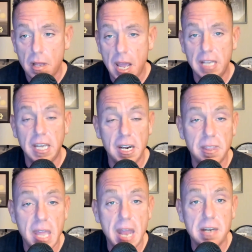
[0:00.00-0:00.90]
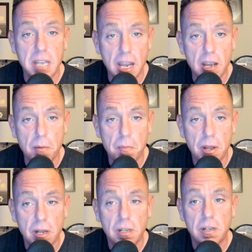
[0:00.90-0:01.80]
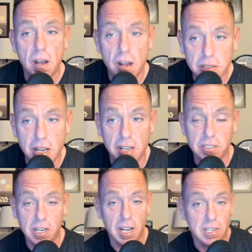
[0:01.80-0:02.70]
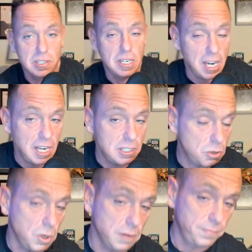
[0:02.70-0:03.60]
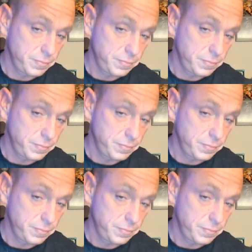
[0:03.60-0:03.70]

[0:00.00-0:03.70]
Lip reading: And get in that damn contest, guys. Get into it.